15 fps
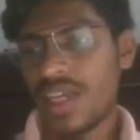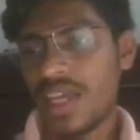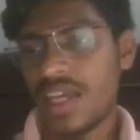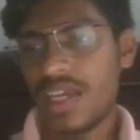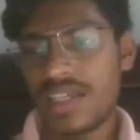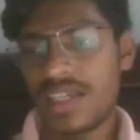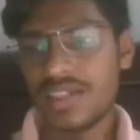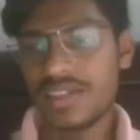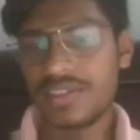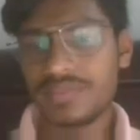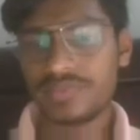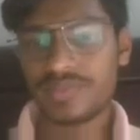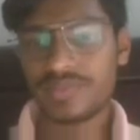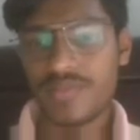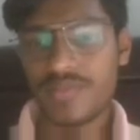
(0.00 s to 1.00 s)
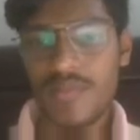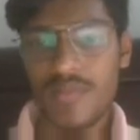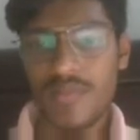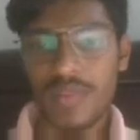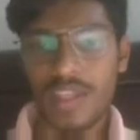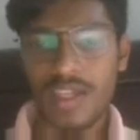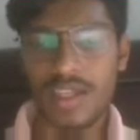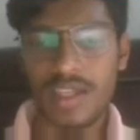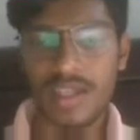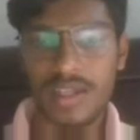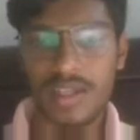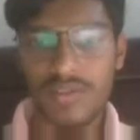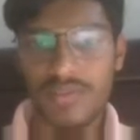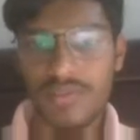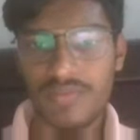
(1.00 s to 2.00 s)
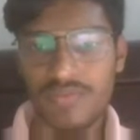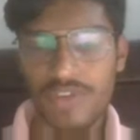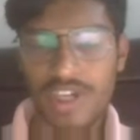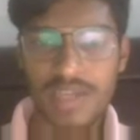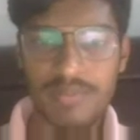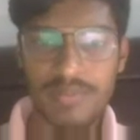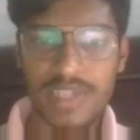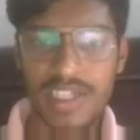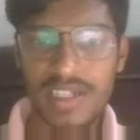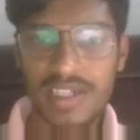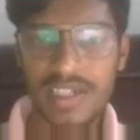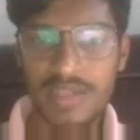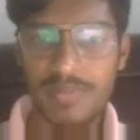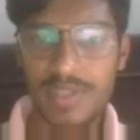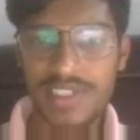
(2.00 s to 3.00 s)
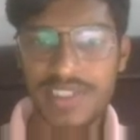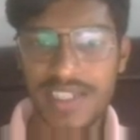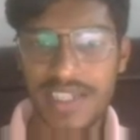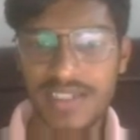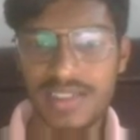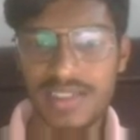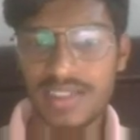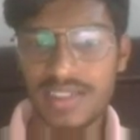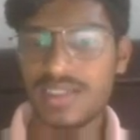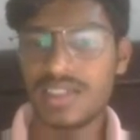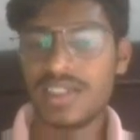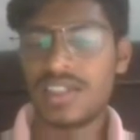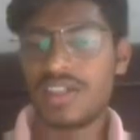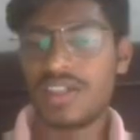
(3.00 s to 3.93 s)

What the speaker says: And what I made a plus x is,